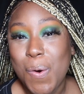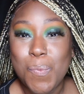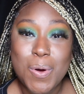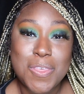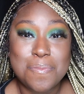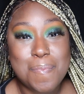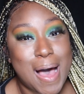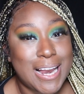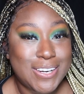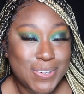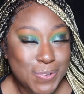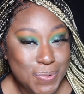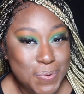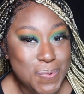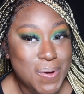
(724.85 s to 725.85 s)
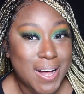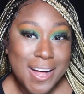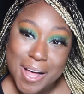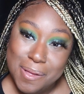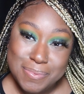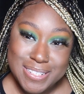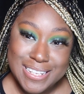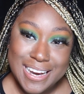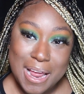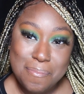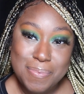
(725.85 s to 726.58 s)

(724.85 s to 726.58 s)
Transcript: with my new cups that I